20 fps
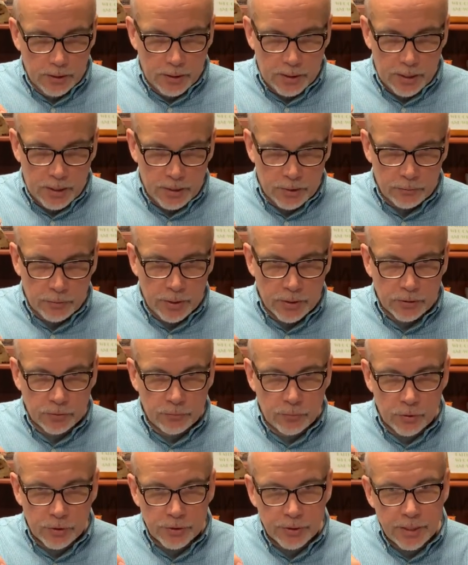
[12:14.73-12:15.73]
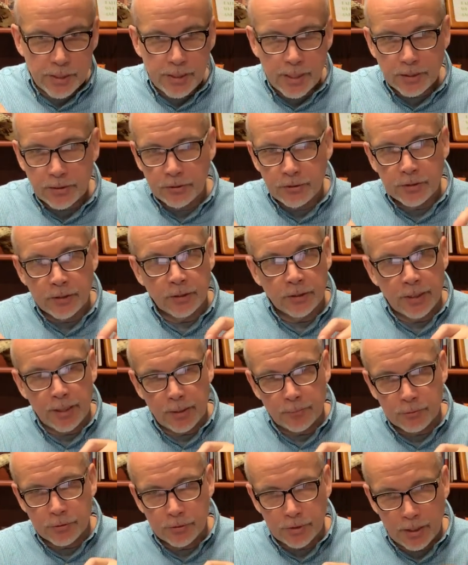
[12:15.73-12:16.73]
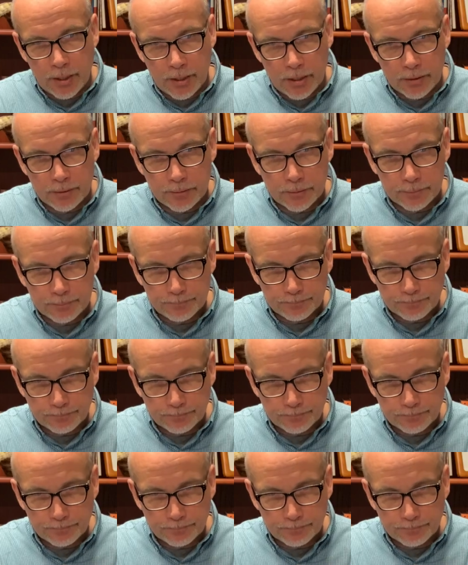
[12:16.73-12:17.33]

and the reservoir is connected to the lampstand,